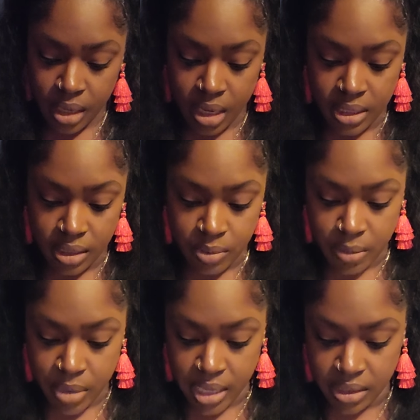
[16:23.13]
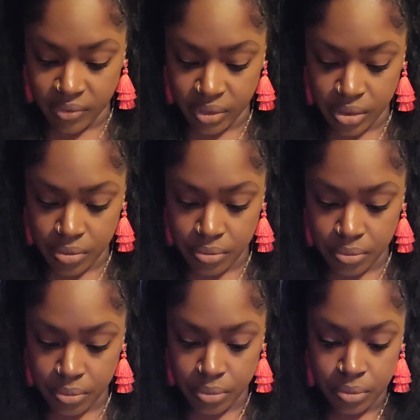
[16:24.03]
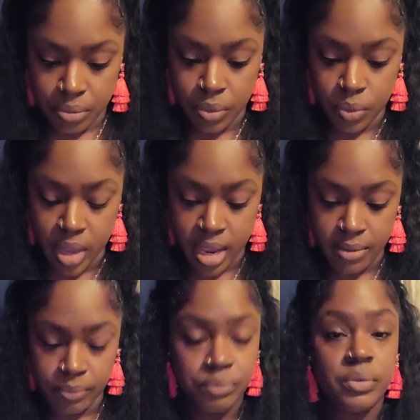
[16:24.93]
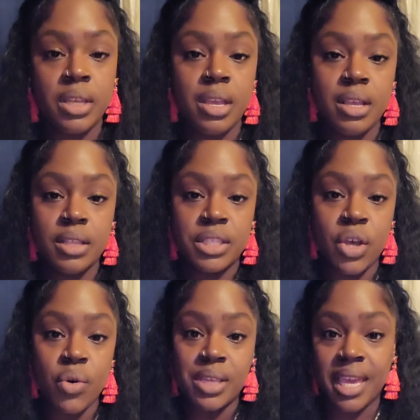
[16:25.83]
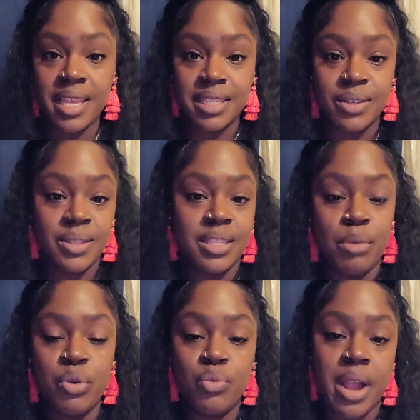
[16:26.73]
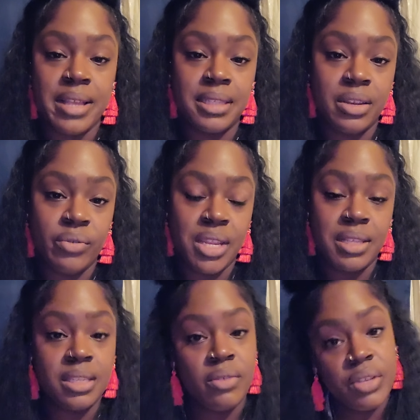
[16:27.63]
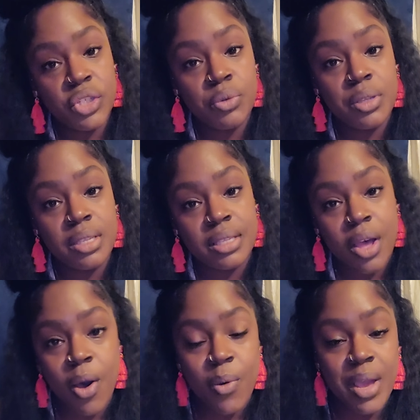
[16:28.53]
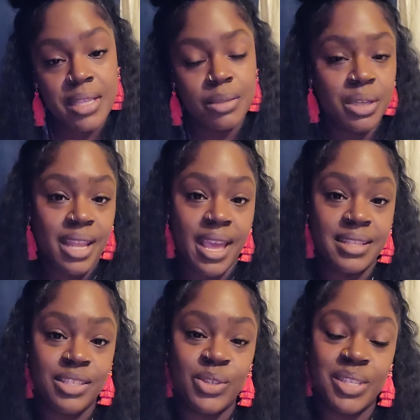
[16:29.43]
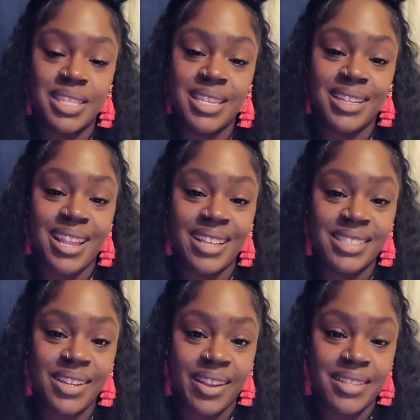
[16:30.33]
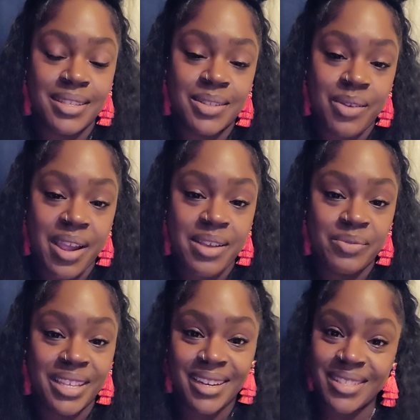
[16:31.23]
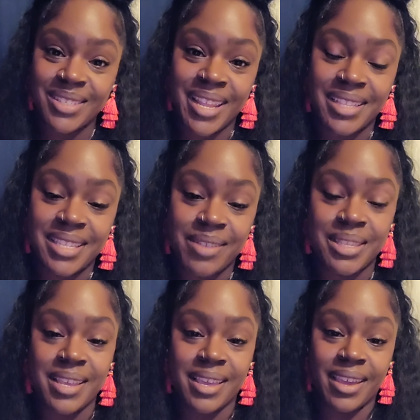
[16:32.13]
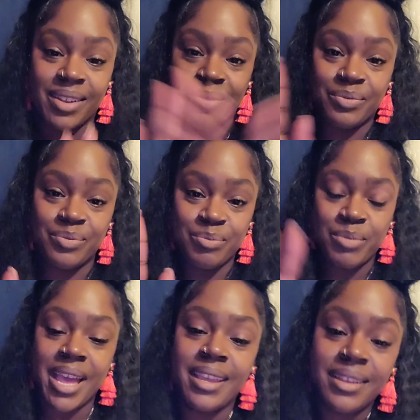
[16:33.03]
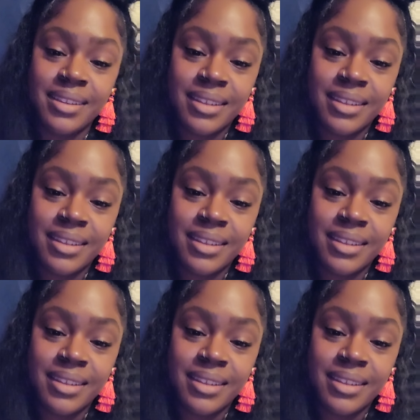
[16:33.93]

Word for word: and that's going to be amazing for you. Okay. So Cancer, Sun Moon rising to Venus in the visuals. As always, I'm going to ask that you continue to like, share, and subscribe. And until next time, take care. Bye.